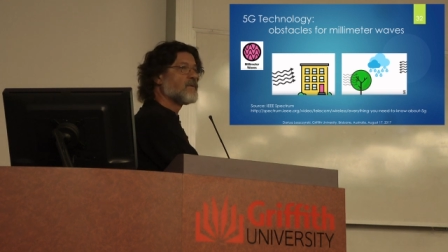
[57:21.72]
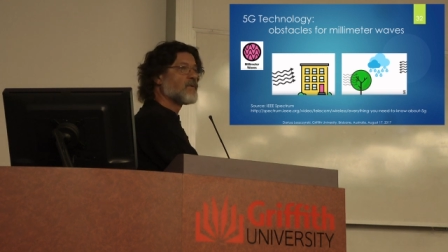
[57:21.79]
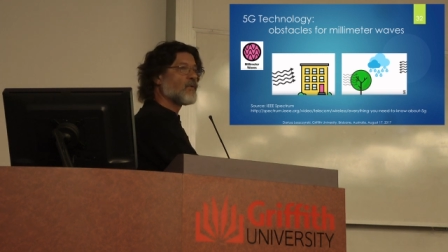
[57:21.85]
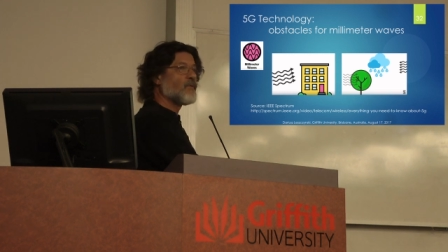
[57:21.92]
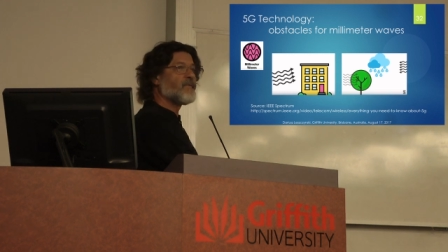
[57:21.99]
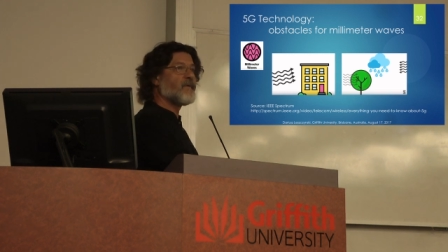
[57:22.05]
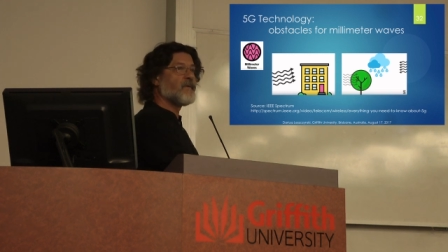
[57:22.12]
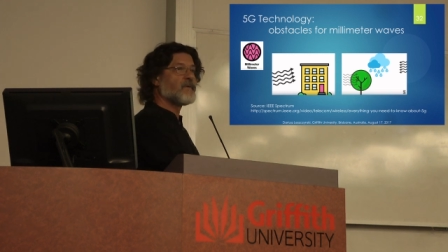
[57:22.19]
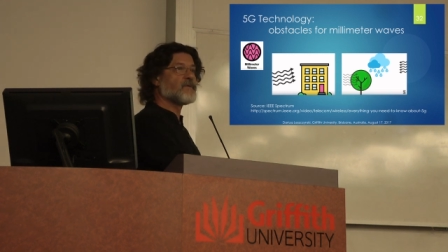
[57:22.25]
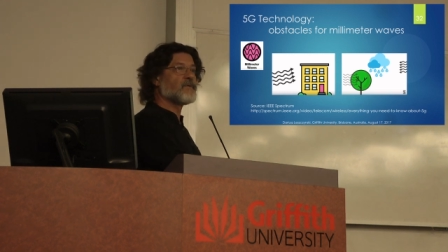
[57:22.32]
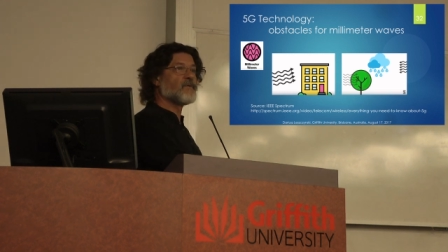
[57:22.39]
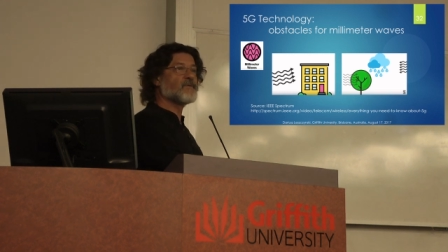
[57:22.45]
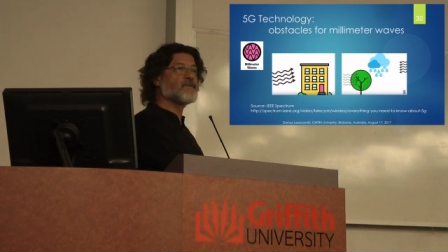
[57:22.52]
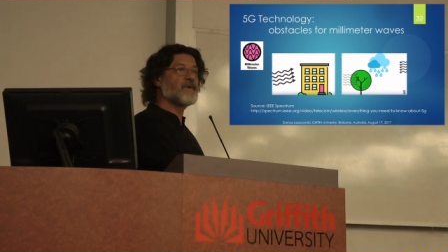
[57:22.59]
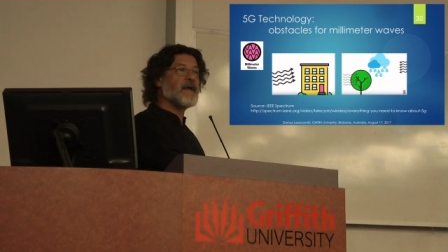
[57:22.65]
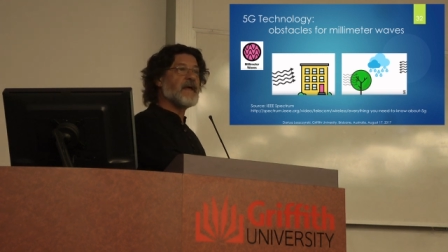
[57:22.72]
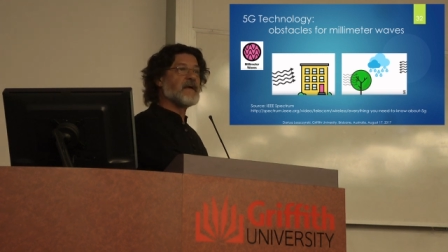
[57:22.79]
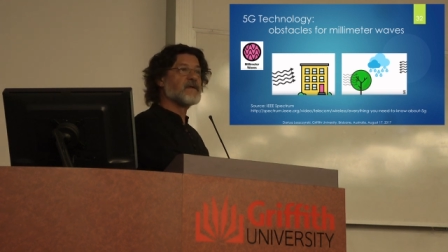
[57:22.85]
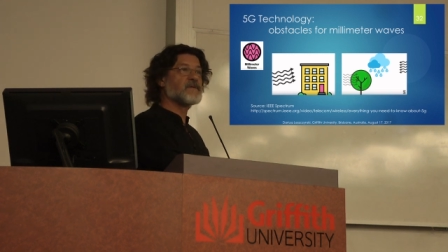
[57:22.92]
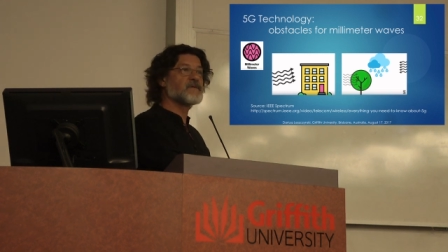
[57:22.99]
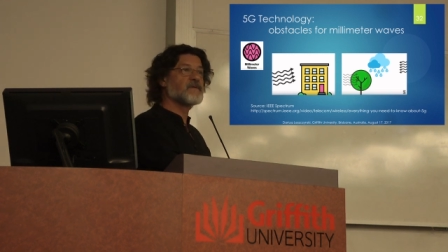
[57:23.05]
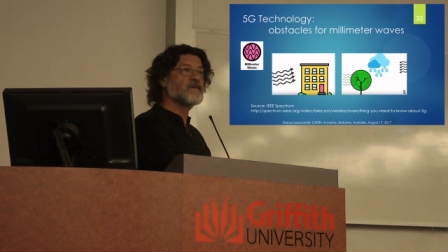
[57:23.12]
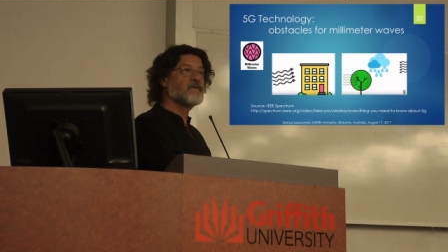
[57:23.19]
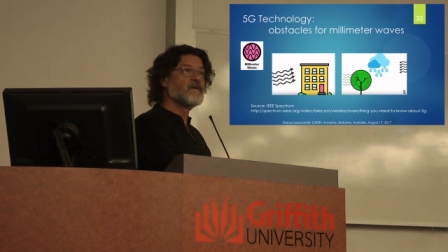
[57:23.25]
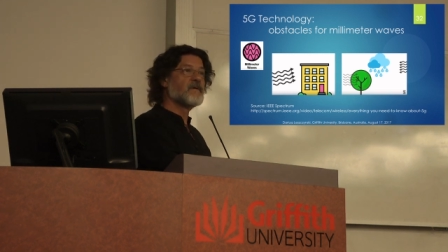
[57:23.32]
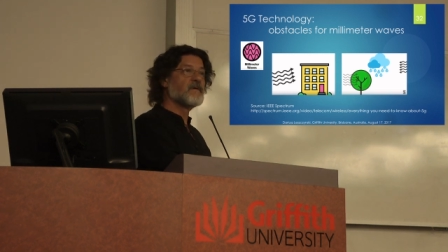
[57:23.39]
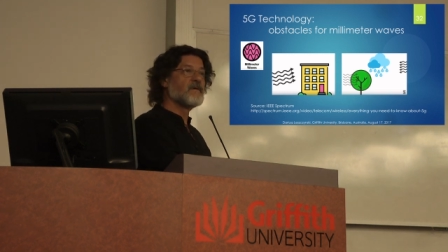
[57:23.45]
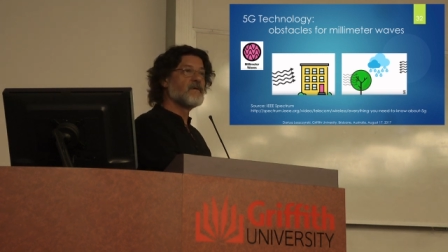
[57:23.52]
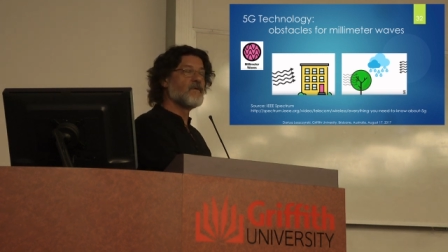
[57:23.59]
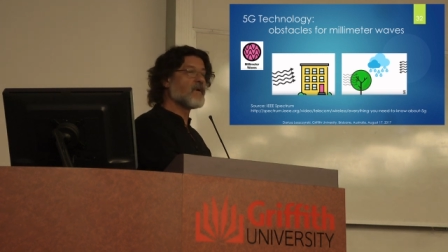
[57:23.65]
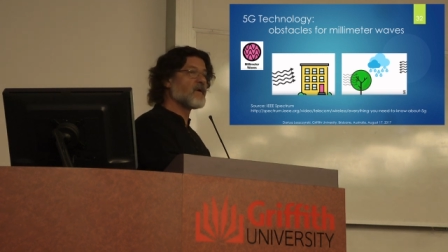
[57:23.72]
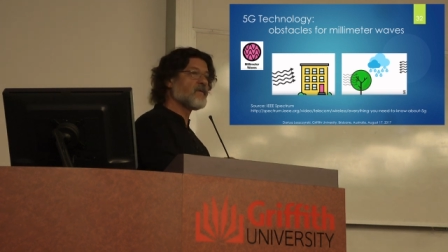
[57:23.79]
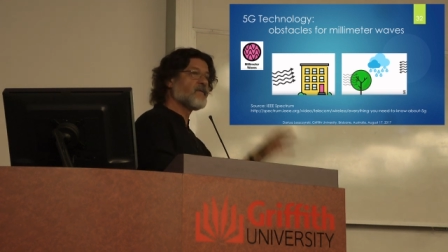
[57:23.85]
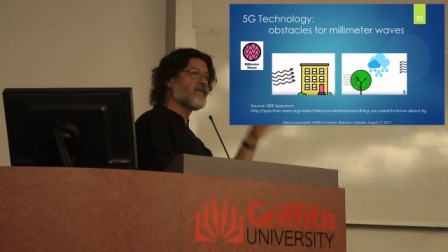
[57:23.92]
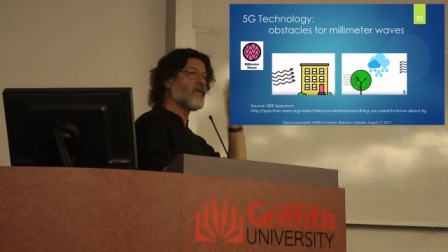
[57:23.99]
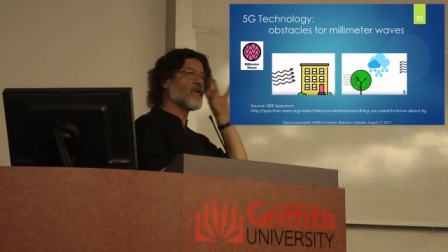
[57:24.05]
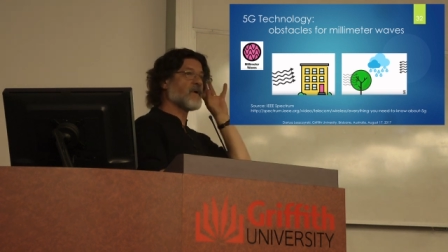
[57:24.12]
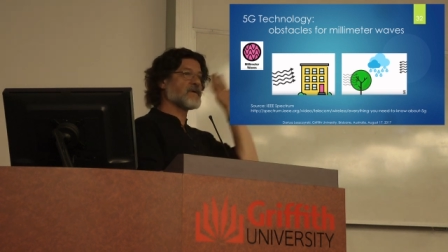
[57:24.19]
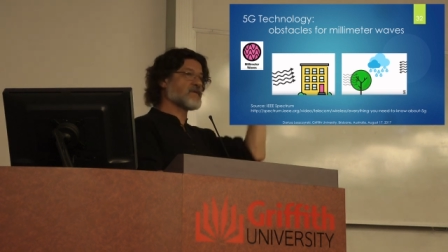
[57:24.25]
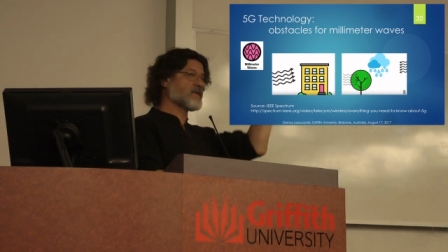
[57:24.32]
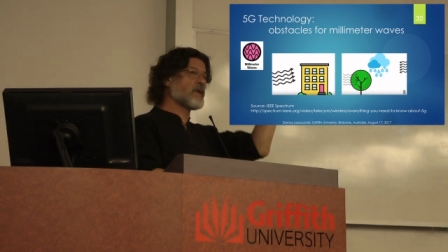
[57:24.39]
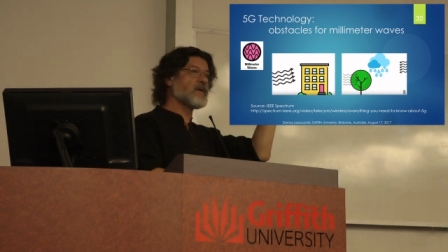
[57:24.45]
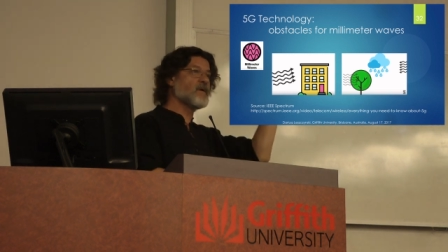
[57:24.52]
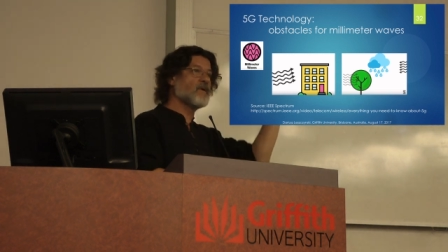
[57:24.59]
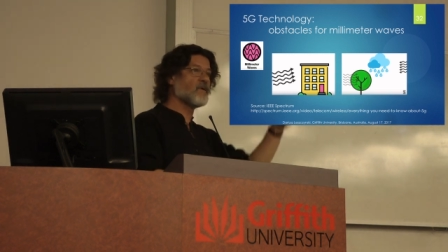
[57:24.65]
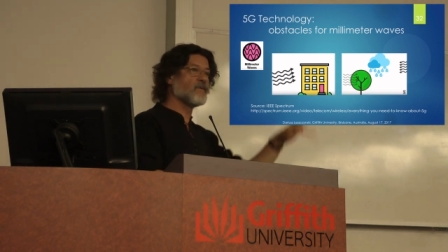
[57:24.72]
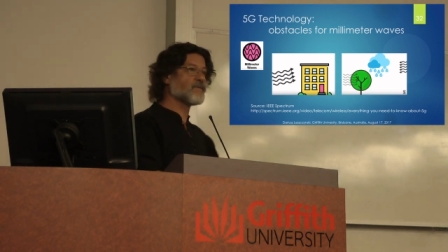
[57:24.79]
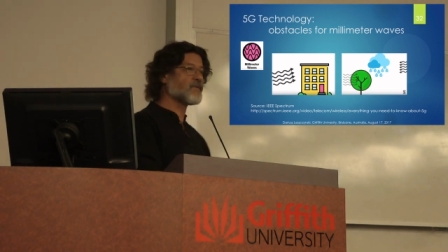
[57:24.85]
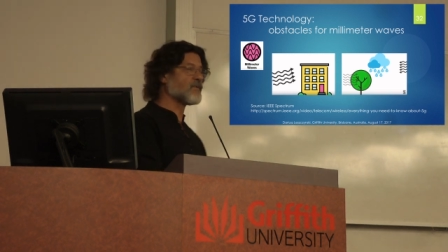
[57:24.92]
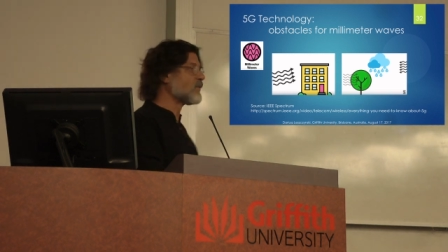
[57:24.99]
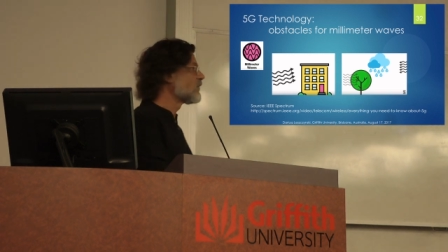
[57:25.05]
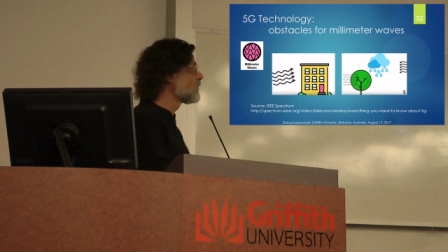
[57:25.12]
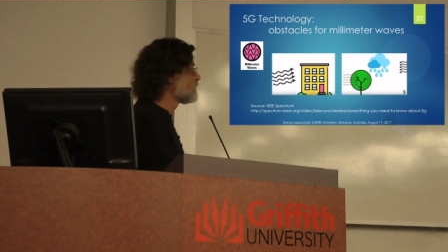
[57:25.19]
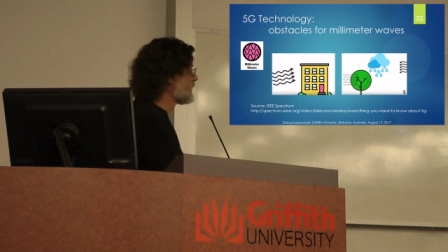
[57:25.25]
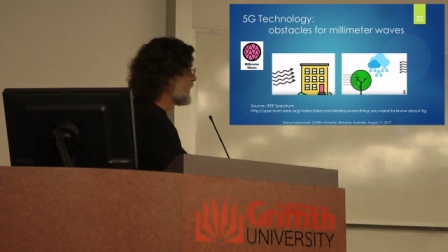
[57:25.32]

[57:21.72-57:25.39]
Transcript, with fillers: through, through trees. You are in forest, they don't go through.